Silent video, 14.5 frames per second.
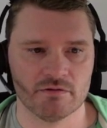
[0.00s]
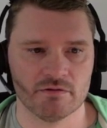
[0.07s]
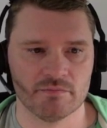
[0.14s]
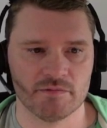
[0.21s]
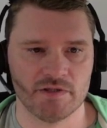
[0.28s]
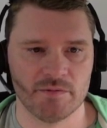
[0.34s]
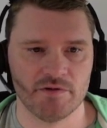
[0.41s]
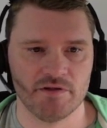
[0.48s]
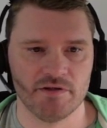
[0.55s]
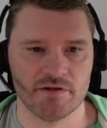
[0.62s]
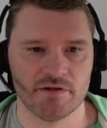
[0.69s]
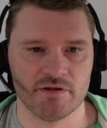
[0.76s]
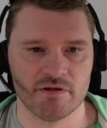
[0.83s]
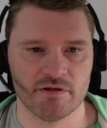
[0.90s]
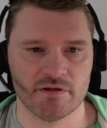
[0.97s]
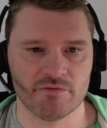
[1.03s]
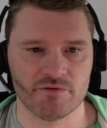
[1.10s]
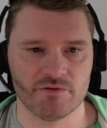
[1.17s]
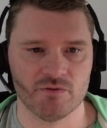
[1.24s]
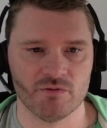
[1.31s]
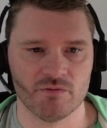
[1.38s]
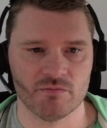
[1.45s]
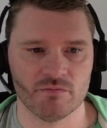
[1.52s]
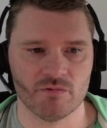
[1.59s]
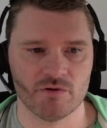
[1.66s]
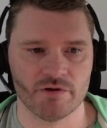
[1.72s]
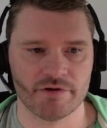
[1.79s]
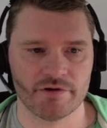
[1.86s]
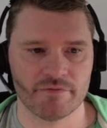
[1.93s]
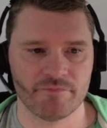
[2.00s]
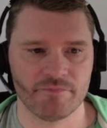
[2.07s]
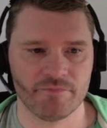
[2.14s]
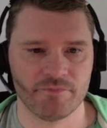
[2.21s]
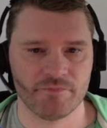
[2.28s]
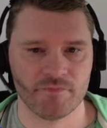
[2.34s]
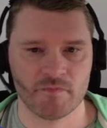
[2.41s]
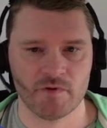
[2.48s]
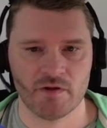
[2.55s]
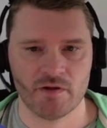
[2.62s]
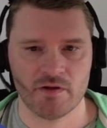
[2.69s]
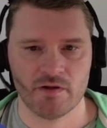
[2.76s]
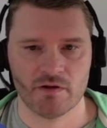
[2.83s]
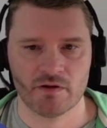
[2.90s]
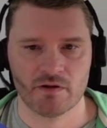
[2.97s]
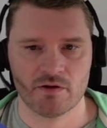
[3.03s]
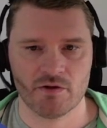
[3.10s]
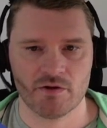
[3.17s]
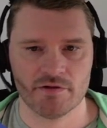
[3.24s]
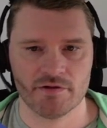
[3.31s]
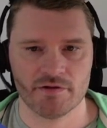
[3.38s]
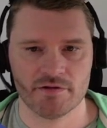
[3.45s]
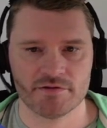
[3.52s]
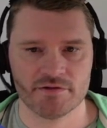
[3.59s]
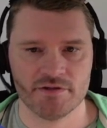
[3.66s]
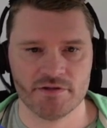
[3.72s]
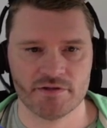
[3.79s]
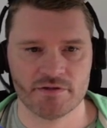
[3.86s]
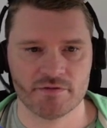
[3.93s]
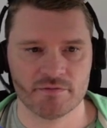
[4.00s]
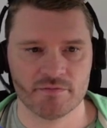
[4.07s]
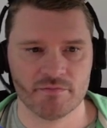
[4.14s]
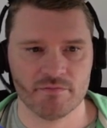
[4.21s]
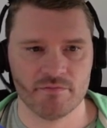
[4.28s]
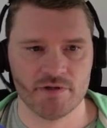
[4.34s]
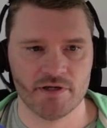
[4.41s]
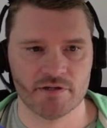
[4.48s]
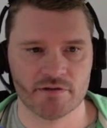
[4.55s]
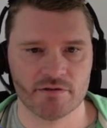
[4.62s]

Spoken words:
Maybe here are a few more contents here, but